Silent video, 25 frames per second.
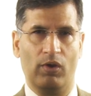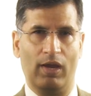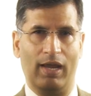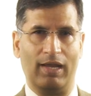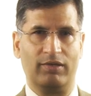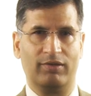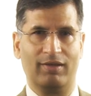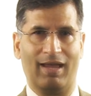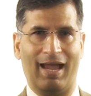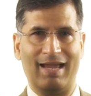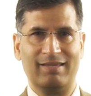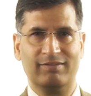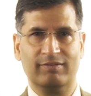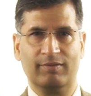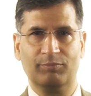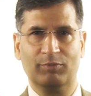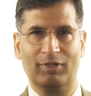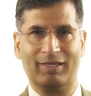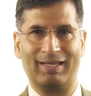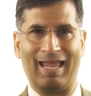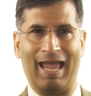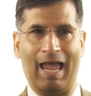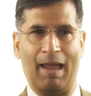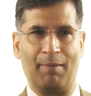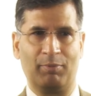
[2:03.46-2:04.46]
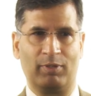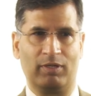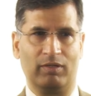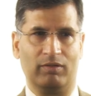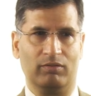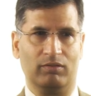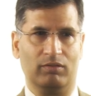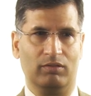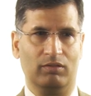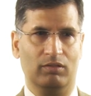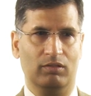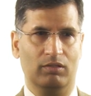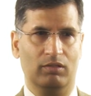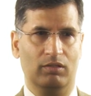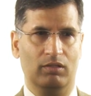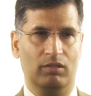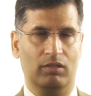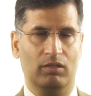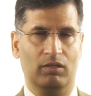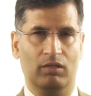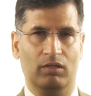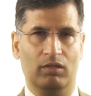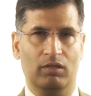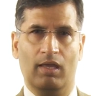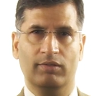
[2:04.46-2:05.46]
it ties up the capital.
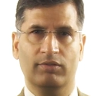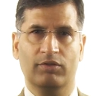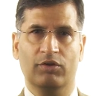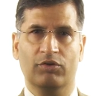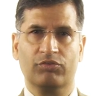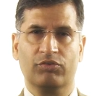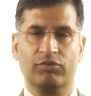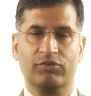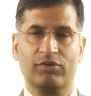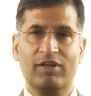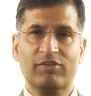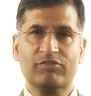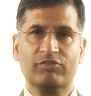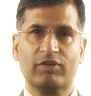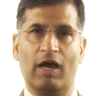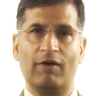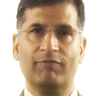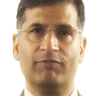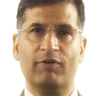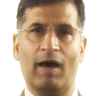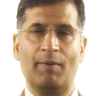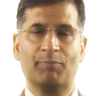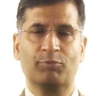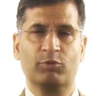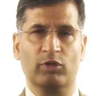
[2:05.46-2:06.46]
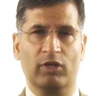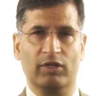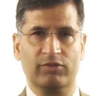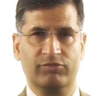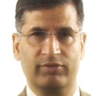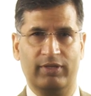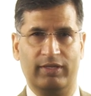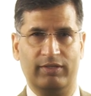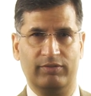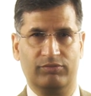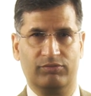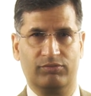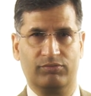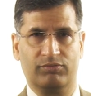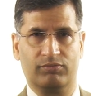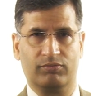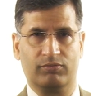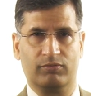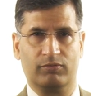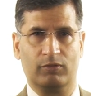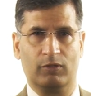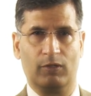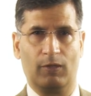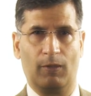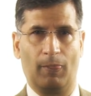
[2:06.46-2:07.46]
There's a risk of
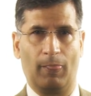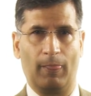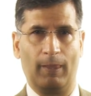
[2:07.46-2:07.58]
obsolescence.